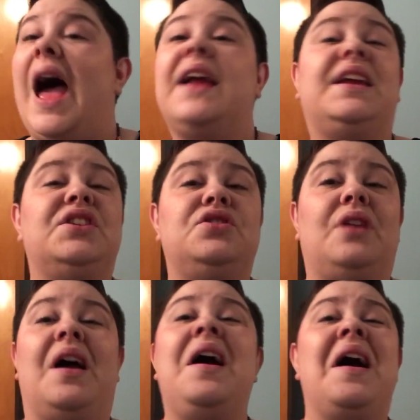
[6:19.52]
I kid you
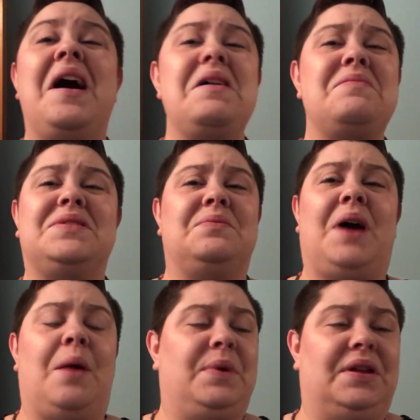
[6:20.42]
not. I wasn't
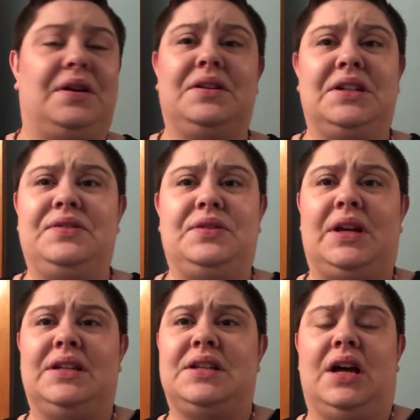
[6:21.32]
popular, if you
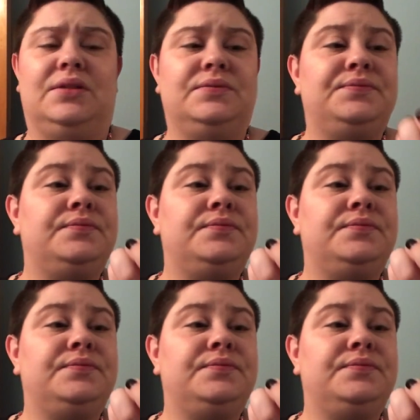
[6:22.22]
can't tell.